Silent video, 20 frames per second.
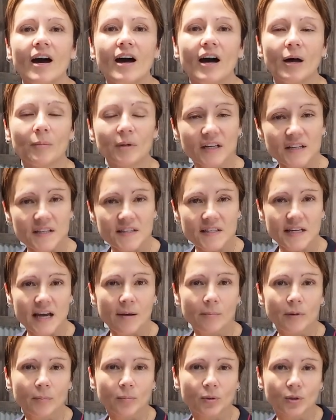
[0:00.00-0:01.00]
I'm going to
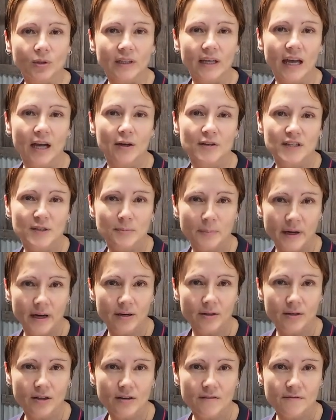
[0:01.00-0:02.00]
start by pulling Harry's
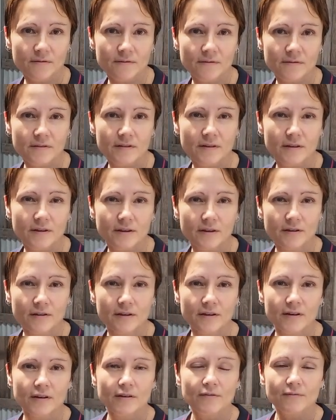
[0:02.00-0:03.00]
bar off,
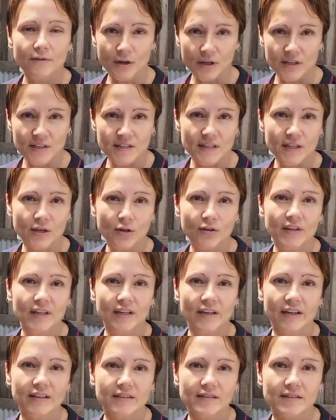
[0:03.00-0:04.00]
focusing on the
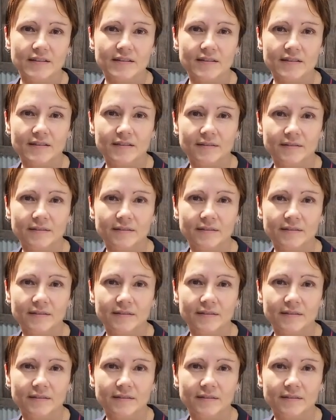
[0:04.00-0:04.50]
nuts,